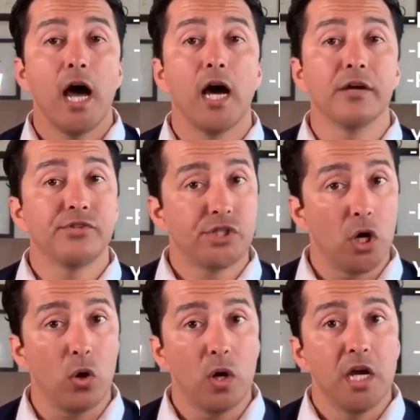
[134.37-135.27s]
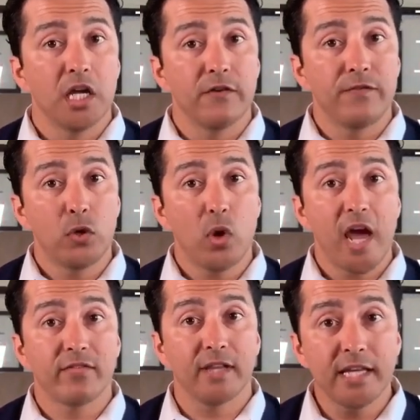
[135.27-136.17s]
Uh, so, if you
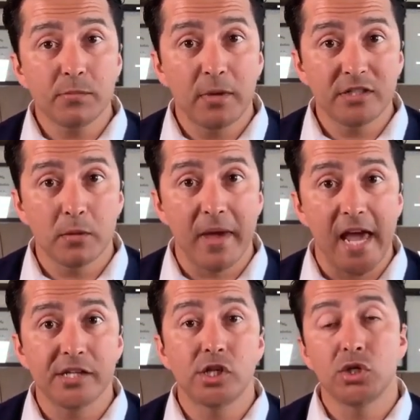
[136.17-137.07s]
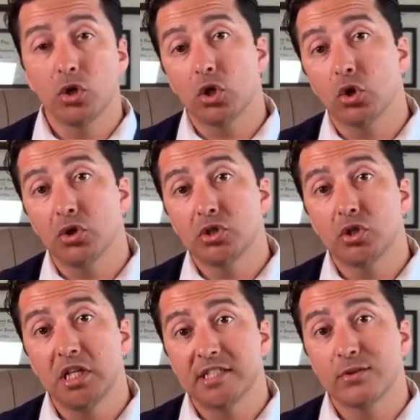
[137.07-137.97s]
have less muscle mass, you're going
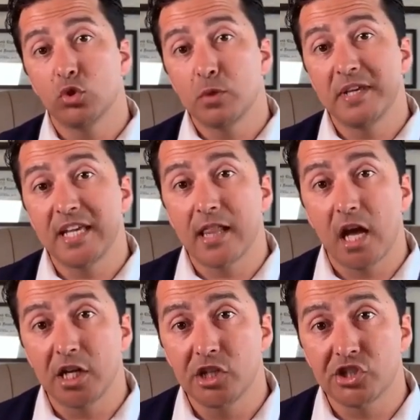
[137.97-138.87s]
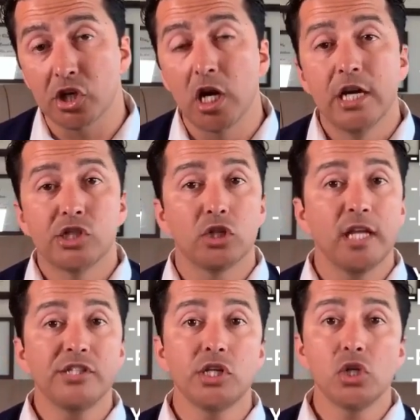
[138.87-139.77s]
to, it's going to be a lot easier. So,
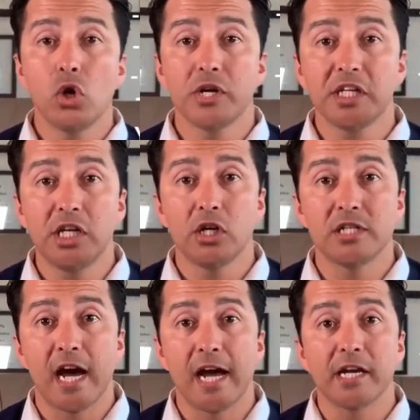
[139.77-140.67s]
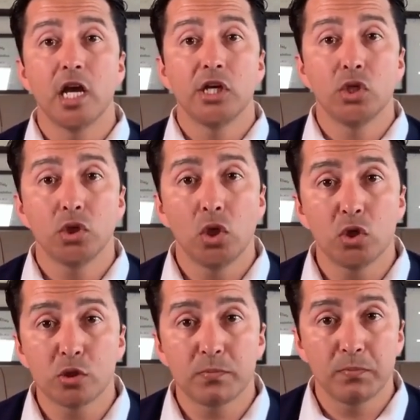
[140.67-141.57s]
let's say you go on a keto diet, you
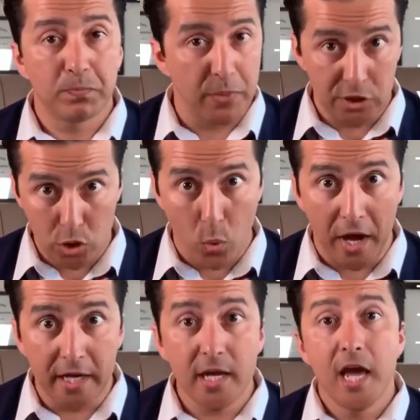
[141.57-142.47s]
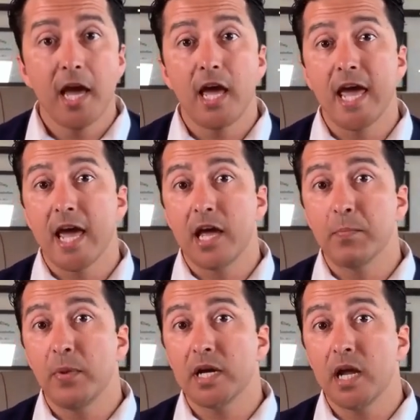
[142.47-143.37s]
lose a bunch of weight,
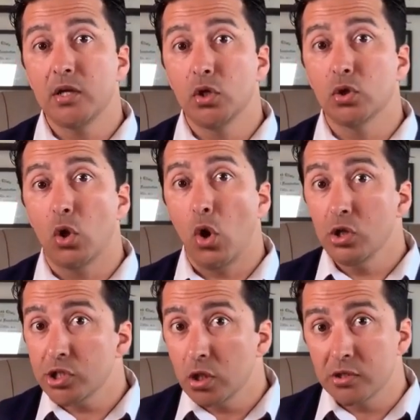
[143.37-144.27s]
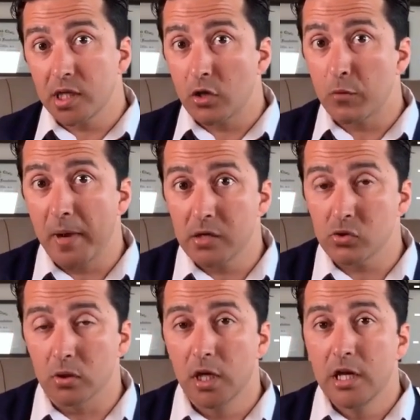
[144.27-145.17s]
and but you also lose a lot of
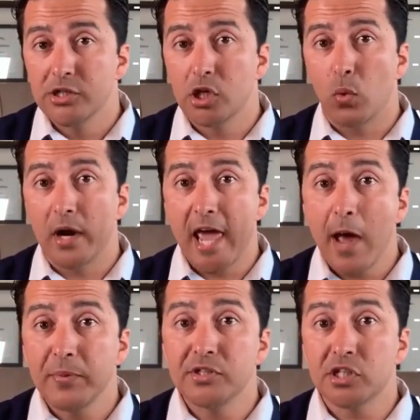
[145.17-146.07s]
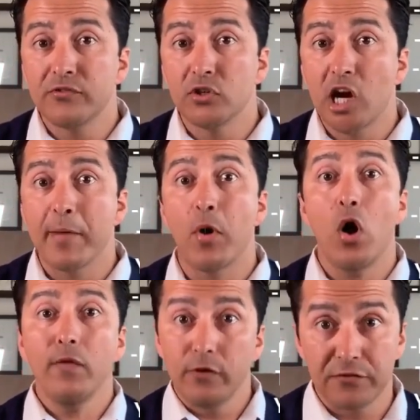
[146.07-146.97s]
muscle. So what happens if you come
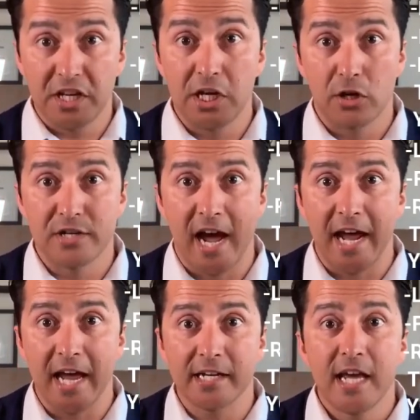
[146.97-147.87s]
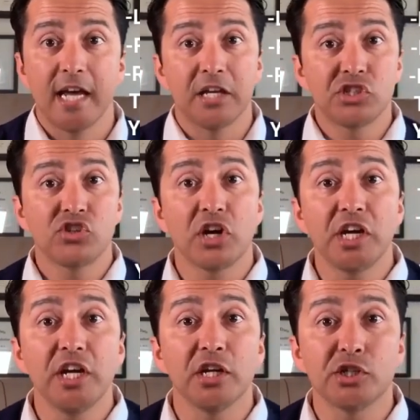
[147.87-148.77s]
off of keto diet and start
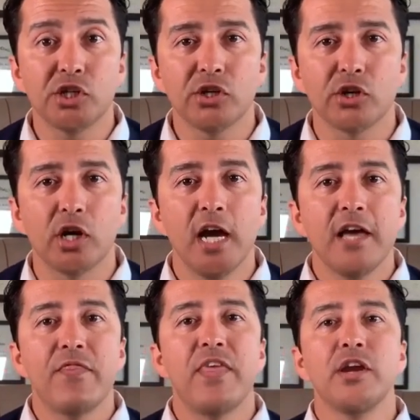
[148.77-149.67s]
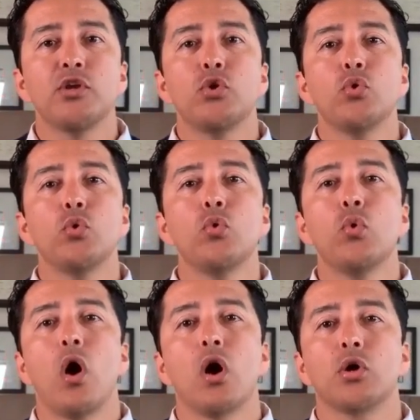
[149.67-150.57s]
eating sugar, then
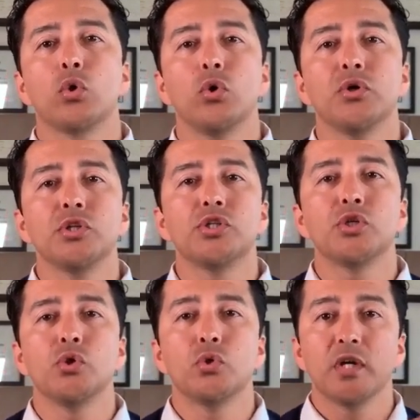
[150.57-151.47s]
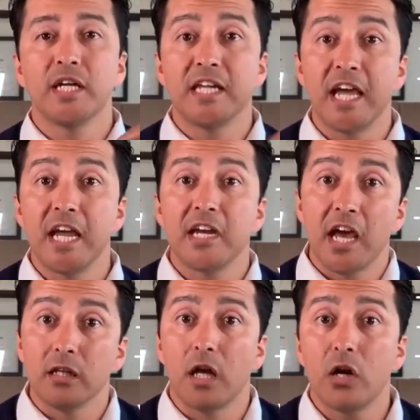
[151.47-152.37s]
you are going to gain
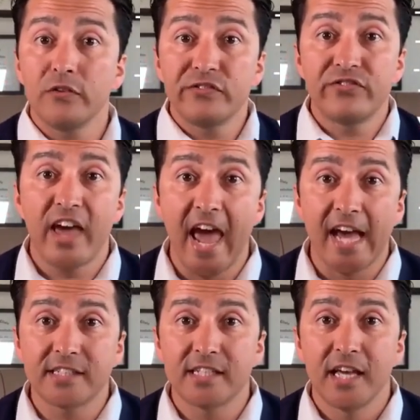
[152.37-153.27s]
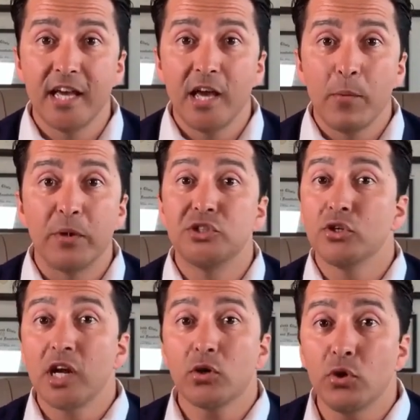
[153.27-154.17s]
a lot of fat, but
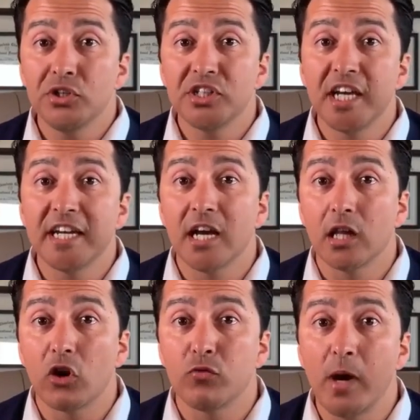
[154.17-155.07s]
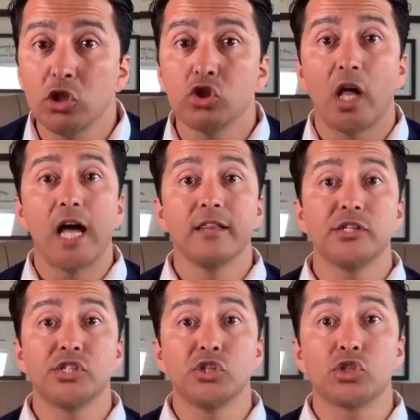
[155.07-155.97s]
you're not going to gain a lot of muscle
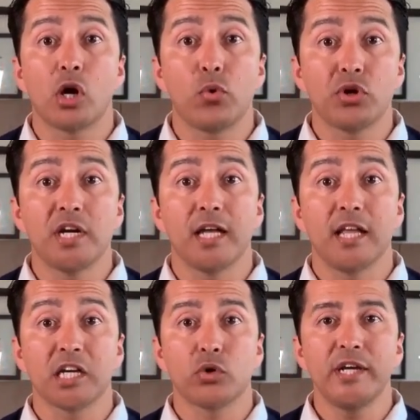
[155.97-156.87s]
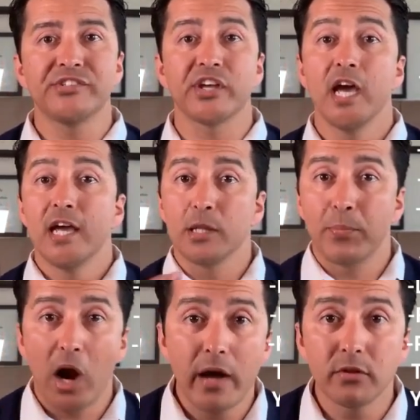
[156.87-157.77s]
unless you start working out like crazy. The
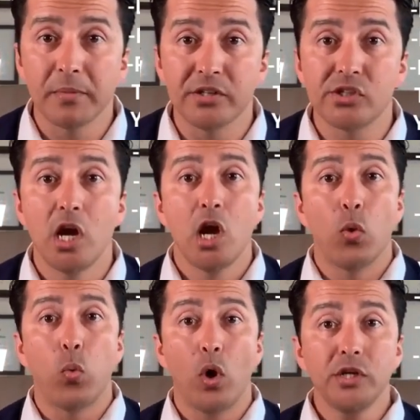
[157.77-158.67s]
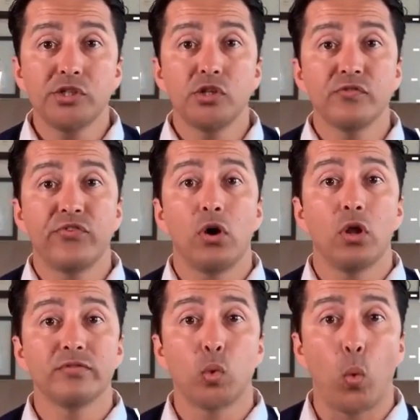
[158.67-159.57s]
problem is, once you
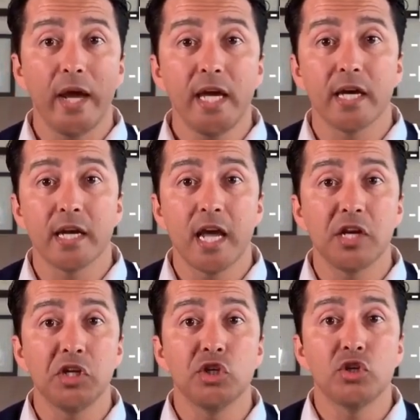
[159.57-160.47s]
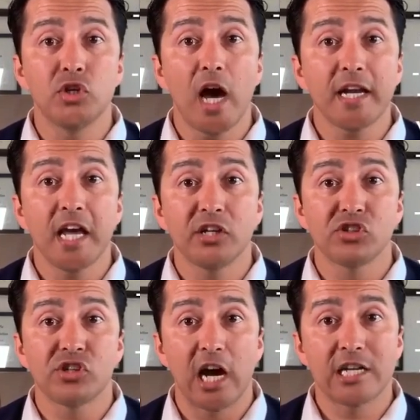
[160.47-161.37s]
fall off the wagon and you do not
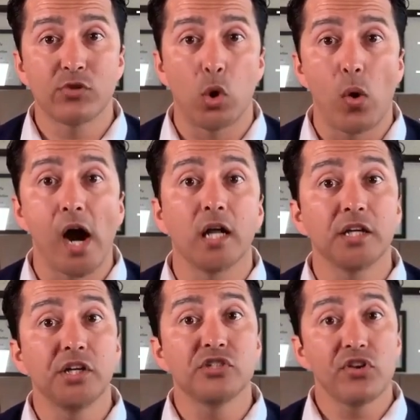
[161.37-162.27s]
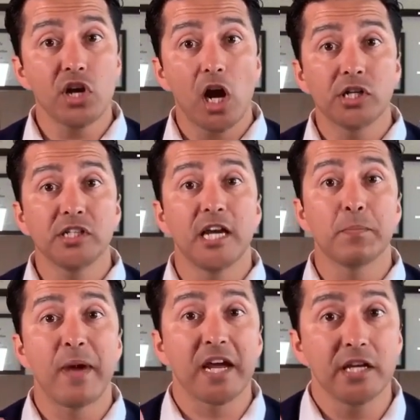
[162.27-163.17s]
exercise for a while, it is very hard to
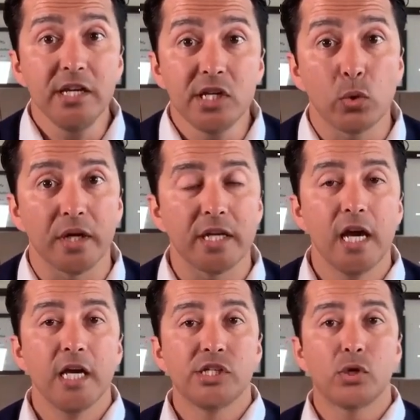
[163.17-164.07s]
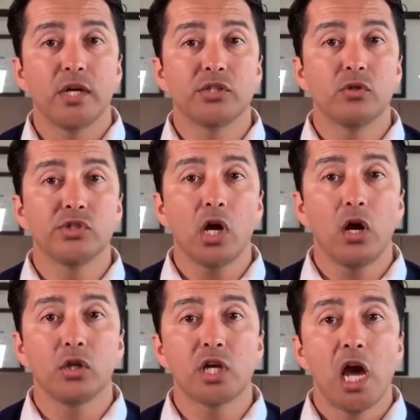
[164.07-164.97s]
get back into it. So as a
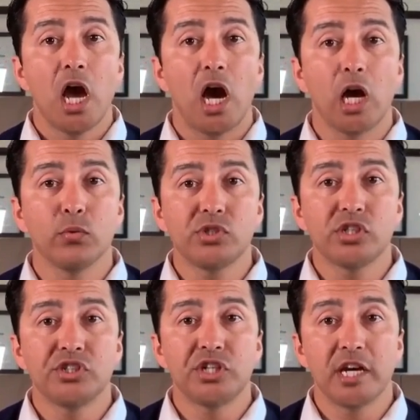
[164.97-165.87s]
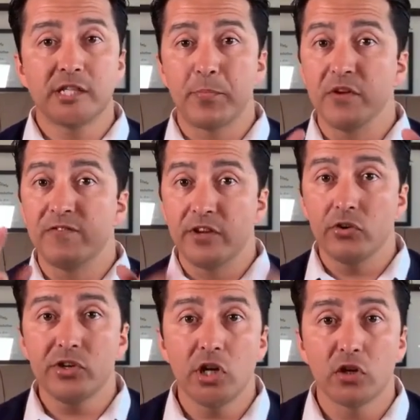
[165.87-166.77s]
result, I would suggest be
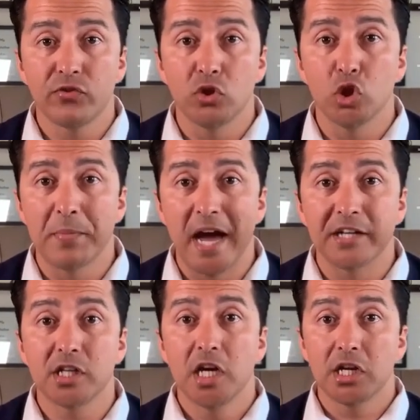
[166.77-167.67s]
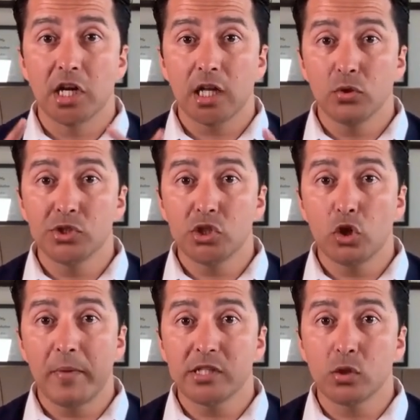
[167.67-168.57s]
very careful about not losing
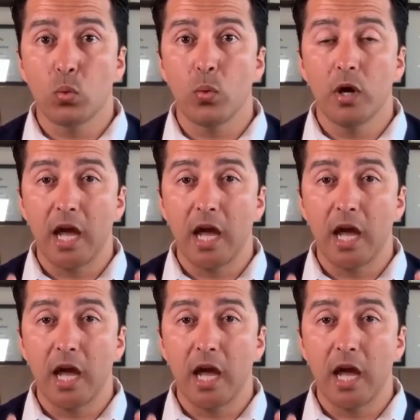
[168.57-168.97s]
your muscle.